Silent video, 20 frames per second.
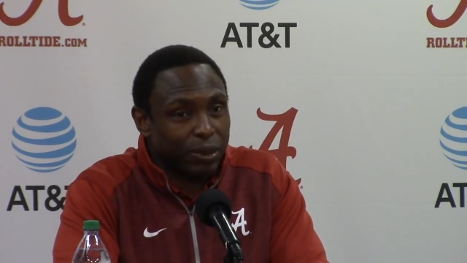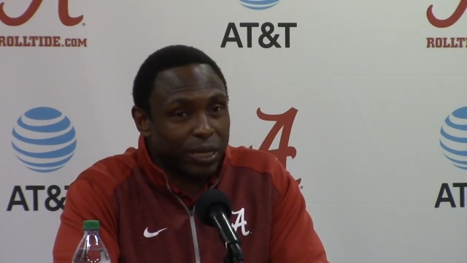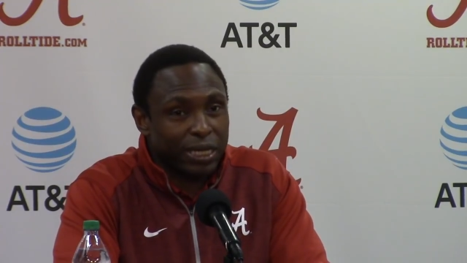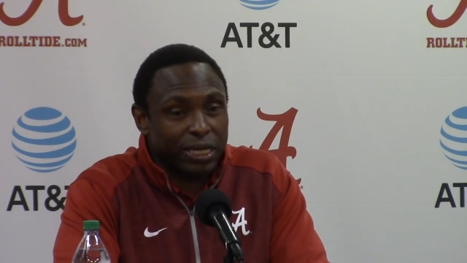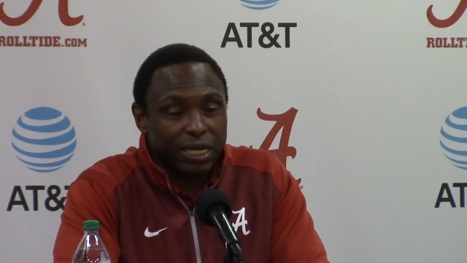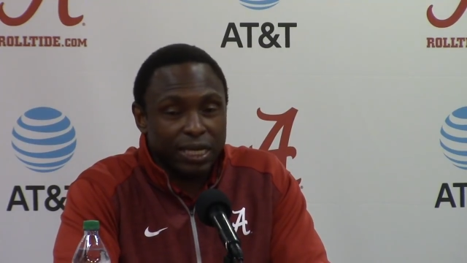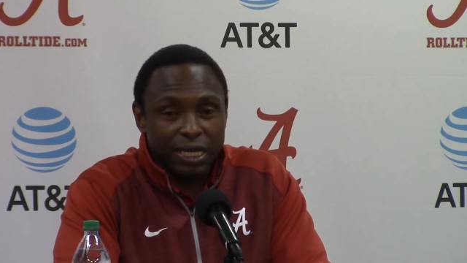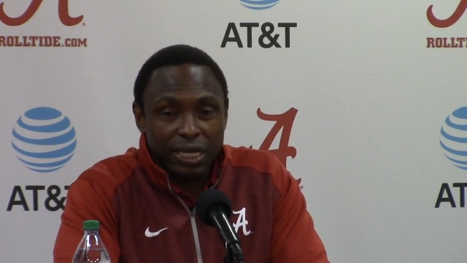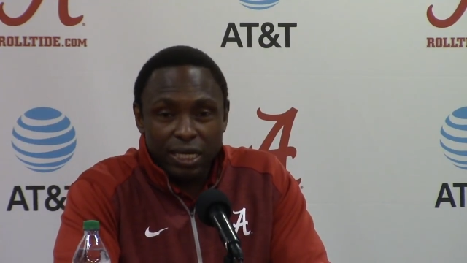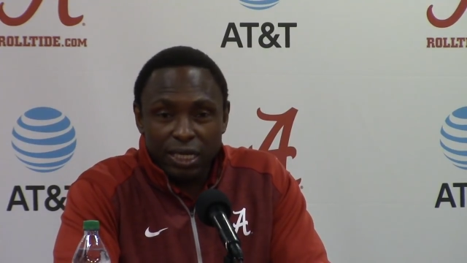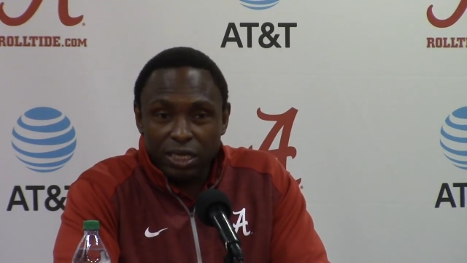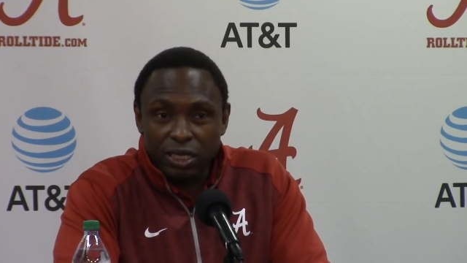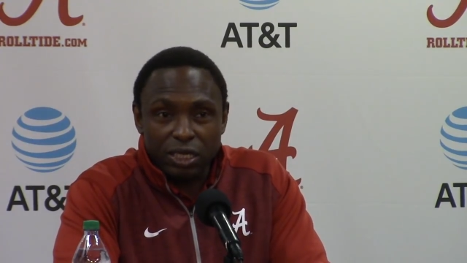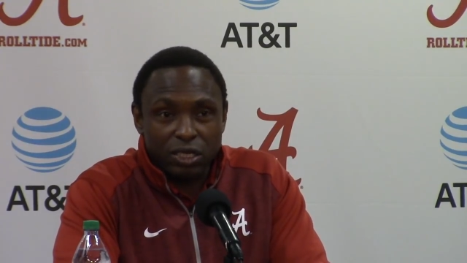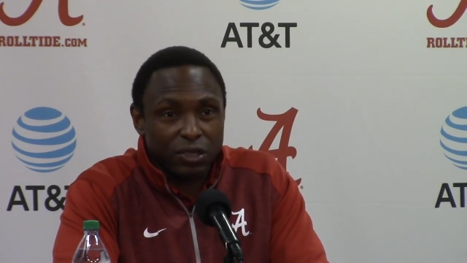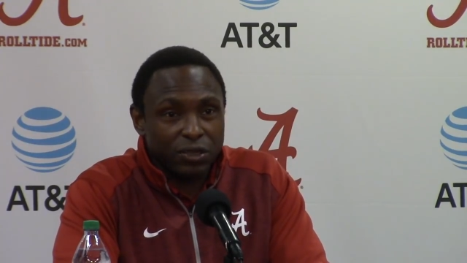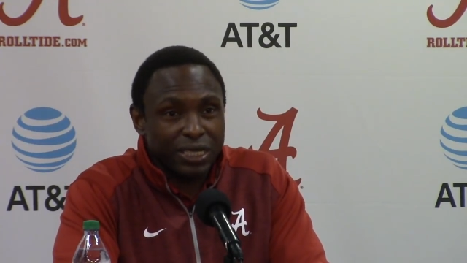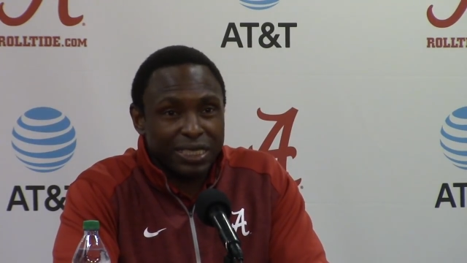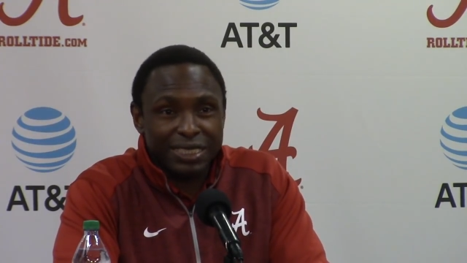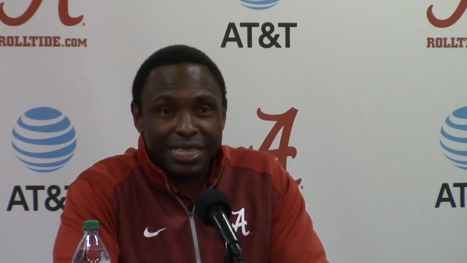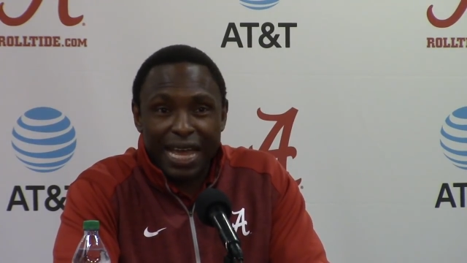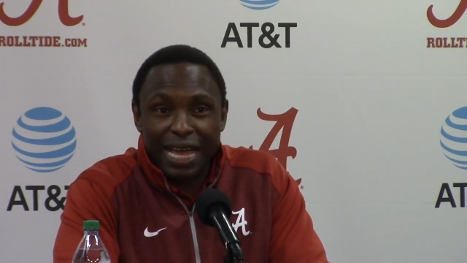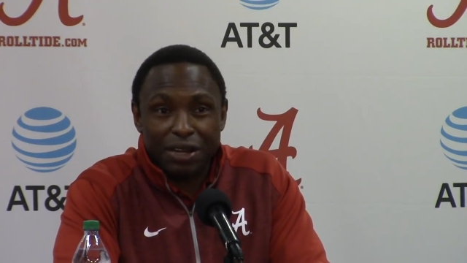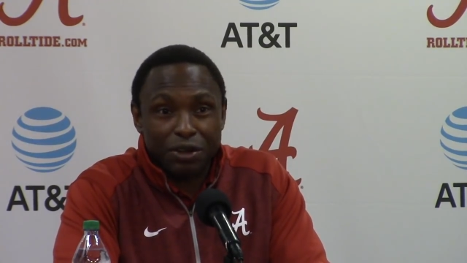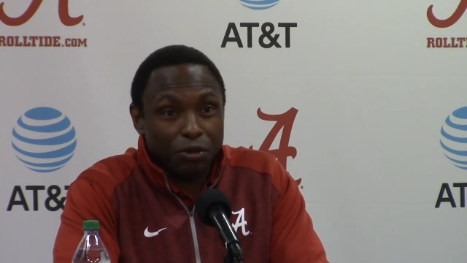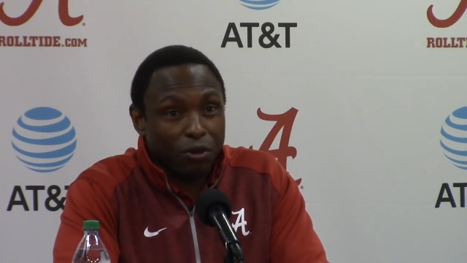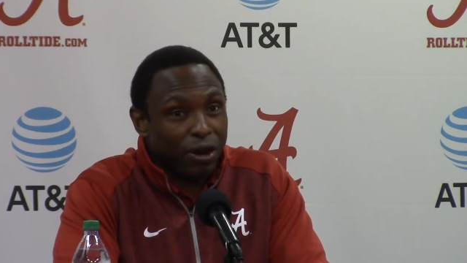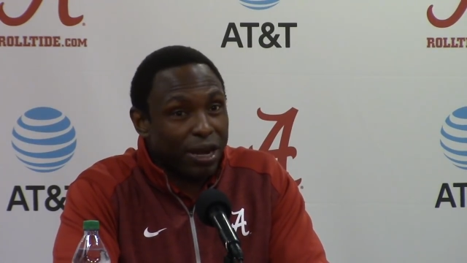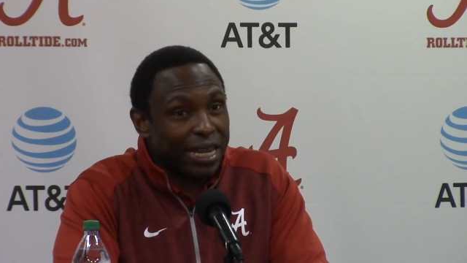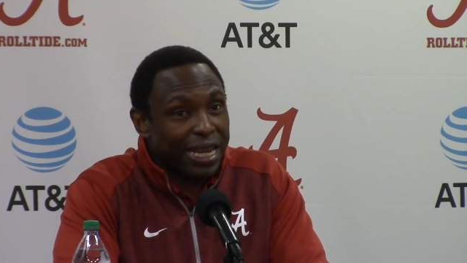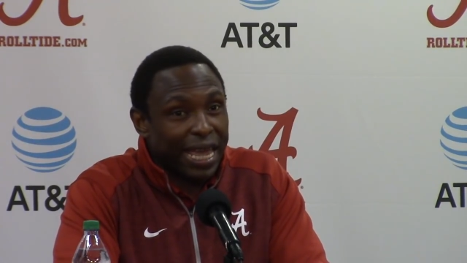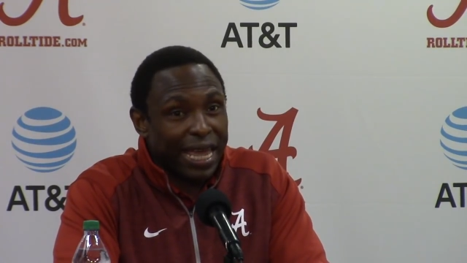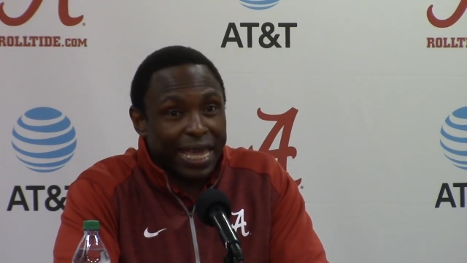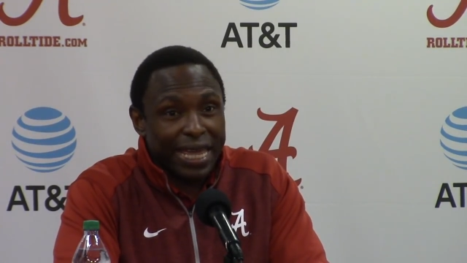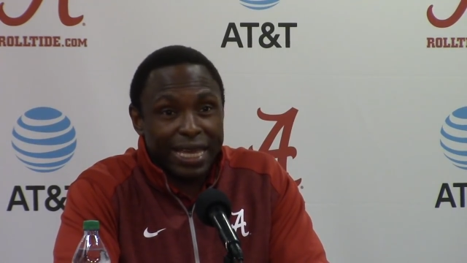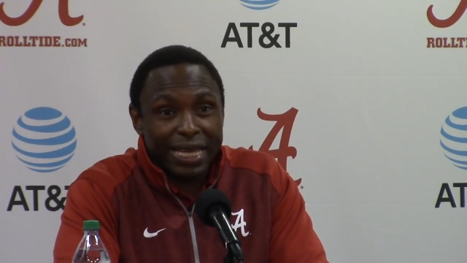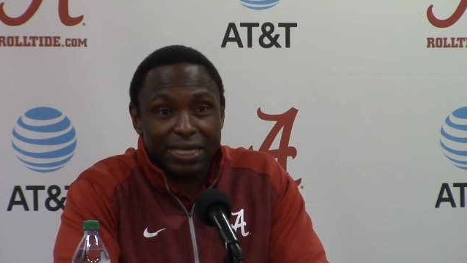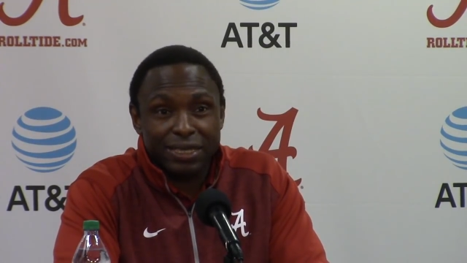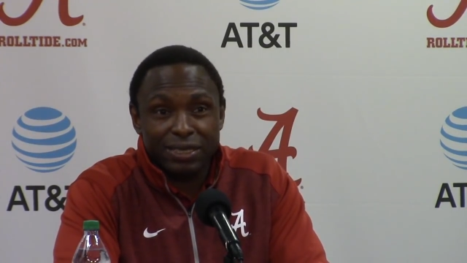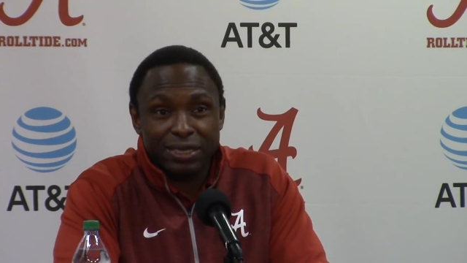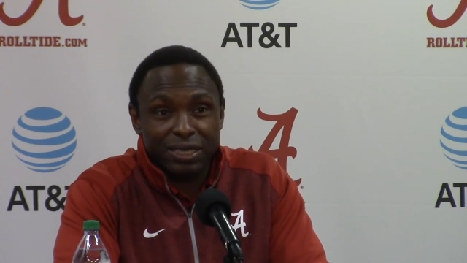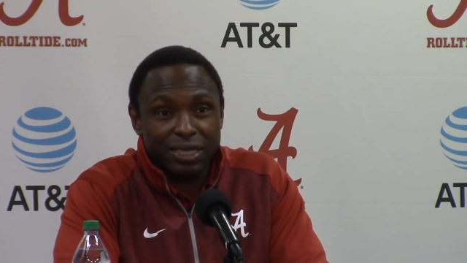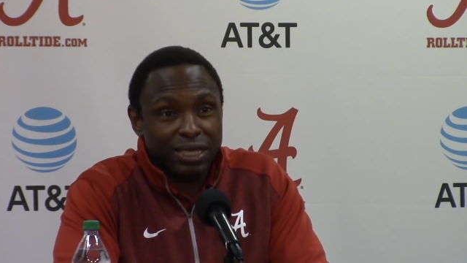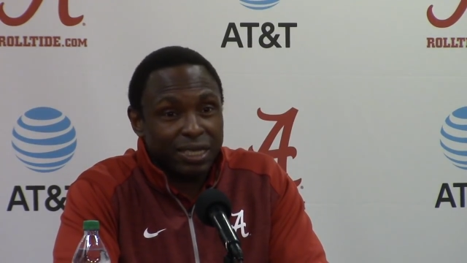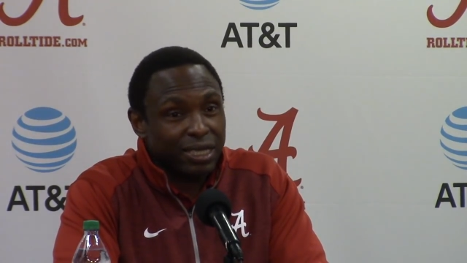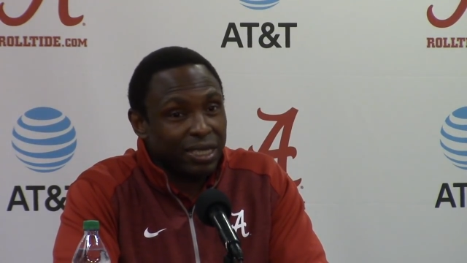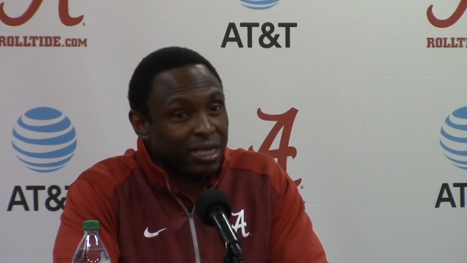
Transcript: But, you know, he's got great hands.